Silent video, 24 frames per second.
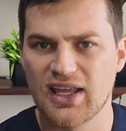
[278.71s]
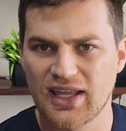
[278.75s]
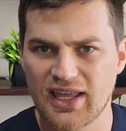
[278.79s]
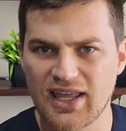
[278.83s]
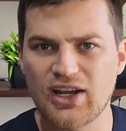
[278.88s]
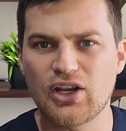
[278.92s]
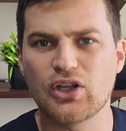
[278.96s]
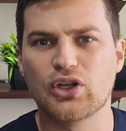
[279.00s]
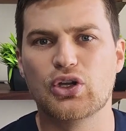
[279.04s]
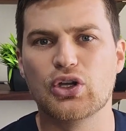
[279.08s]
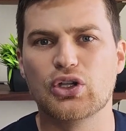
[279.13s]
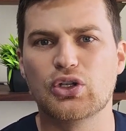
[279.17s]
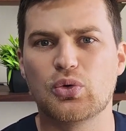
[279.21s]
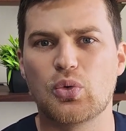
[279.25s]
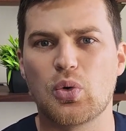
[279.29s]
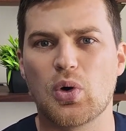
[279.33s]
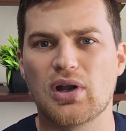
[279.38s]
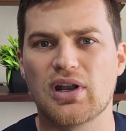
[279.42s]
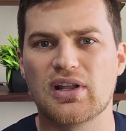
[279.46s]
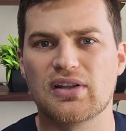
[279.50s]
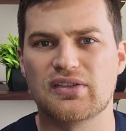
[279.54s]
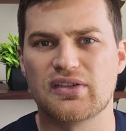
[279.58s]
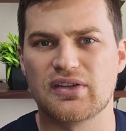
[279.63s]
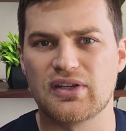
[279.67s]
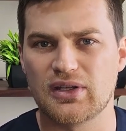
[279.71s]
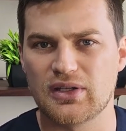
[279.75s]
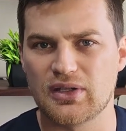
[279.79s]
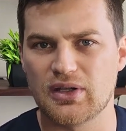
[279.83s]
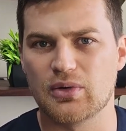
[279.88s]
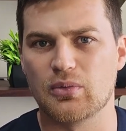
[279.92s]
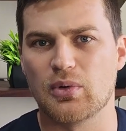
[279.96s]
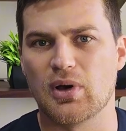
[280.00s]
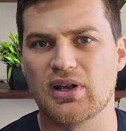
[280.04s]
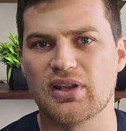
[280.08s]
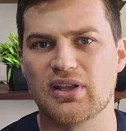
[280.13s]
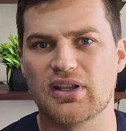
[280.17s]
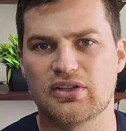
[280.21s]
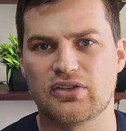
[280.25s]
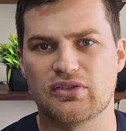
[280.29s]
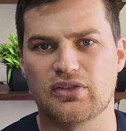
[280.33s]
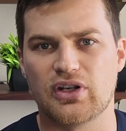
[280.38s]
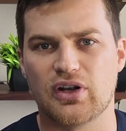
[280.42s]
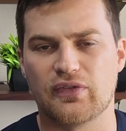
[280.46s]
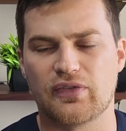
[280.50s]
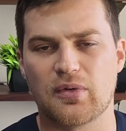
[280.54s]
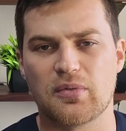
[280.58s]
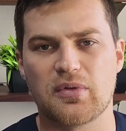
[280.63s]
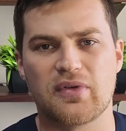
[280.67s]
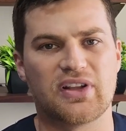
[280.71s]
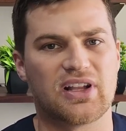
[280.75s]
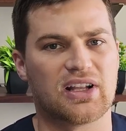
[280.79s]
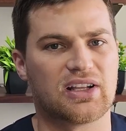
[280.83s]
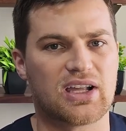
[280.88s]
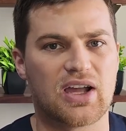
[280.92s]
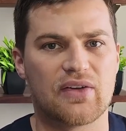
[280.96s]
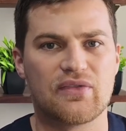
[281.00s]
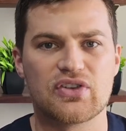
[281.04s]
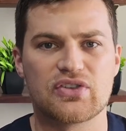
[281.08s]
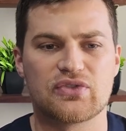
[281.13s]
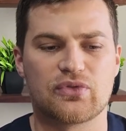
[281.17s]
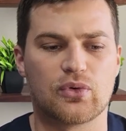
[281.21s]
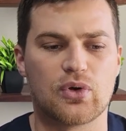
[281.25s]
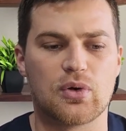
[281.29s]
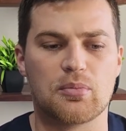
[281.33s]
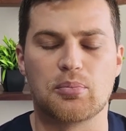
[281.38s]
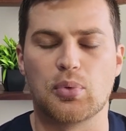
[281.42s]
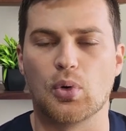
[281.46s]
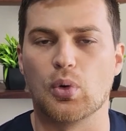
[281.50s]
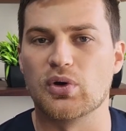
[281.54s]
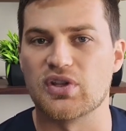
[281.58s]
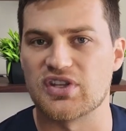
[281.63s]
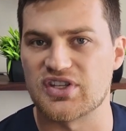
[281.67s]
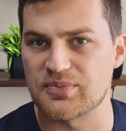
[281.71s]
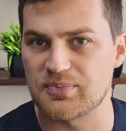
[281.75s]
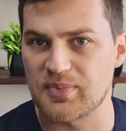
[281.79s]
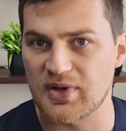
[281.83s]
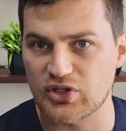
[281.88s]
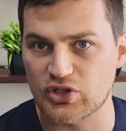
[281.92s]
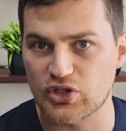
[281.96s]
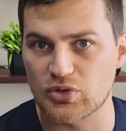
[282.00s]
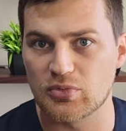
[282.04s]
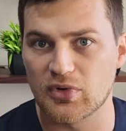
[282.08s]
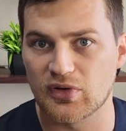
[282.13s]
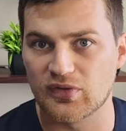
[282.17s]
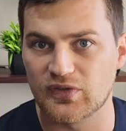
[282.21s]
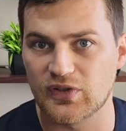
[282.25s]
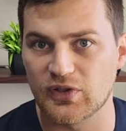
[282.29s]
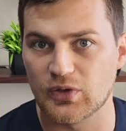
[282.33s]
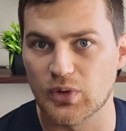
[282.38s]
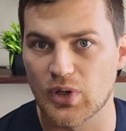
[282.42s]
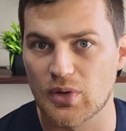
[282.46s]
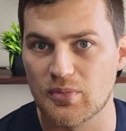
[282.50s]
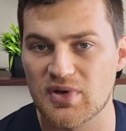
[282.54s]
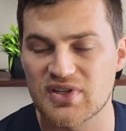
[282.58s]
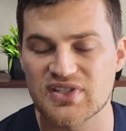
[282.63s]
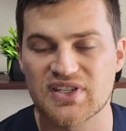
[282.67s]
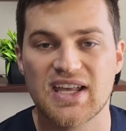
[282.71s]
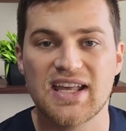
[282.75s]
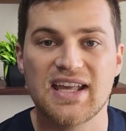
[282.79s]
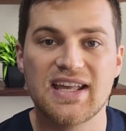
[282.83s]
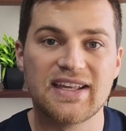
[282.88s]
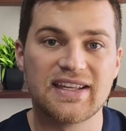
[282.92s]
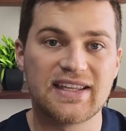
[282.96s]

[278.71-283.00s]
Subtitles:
Get a good quality one that, from the way that covers for a broader spectrum of dewormers.